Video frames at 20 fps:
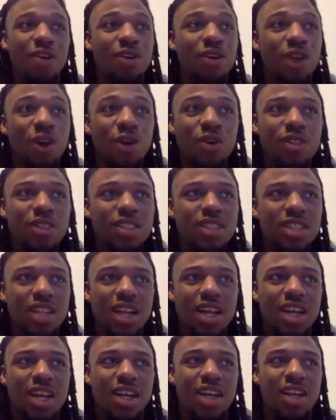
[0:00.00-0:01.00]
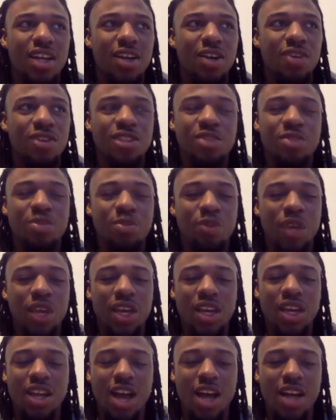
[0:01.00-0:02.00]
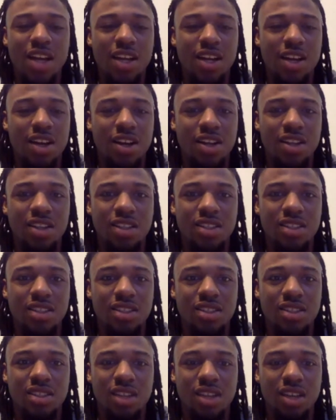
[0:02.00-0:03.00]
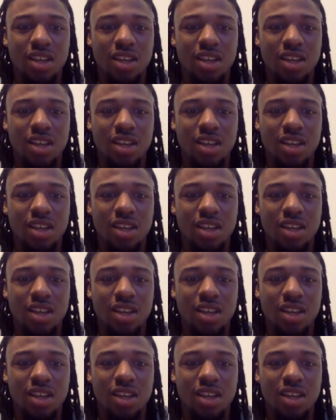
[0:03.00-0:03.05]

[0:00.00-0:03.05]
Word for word: don't know. It's just like you know, just being out there. It's just